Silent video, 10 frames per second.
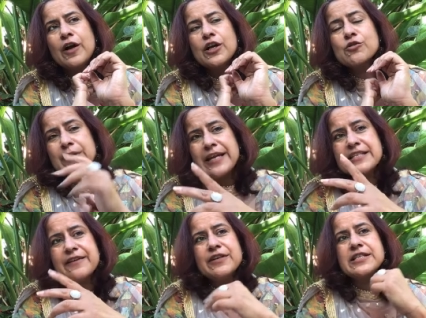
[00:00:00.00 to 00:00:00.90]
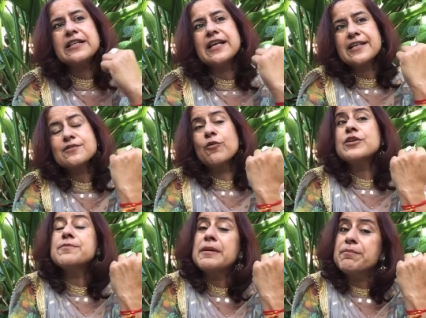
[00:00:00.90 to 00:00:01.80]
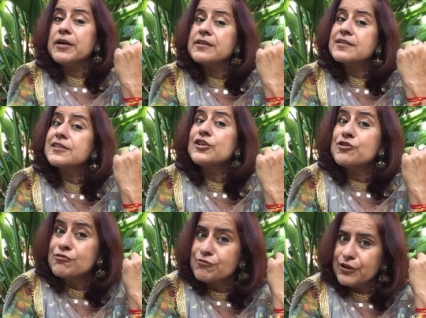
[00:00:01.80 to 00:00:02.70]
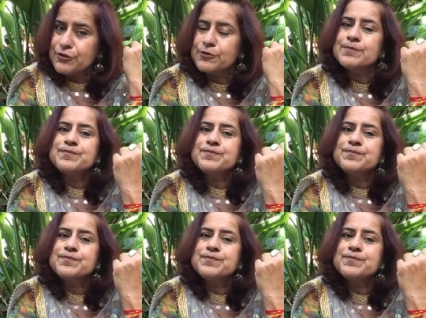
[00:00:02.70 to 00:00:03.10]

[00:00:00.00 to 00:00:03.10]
creativity that is going to be birthed through you.